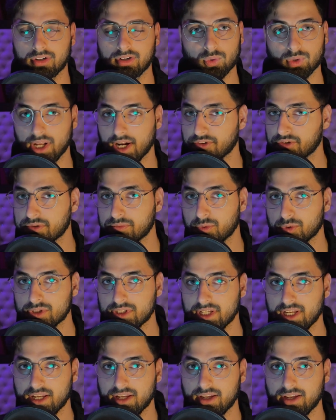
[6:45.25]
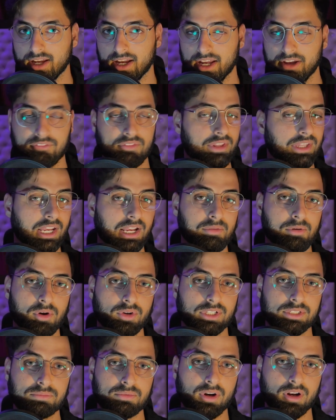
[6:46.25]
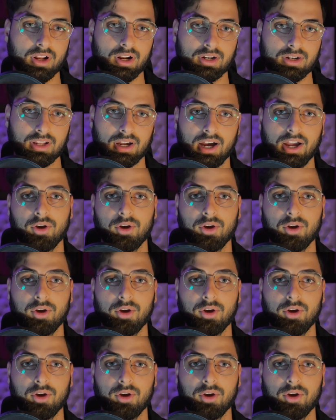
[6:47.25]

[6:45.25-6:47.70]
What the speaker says: So that was mostly everything about this product.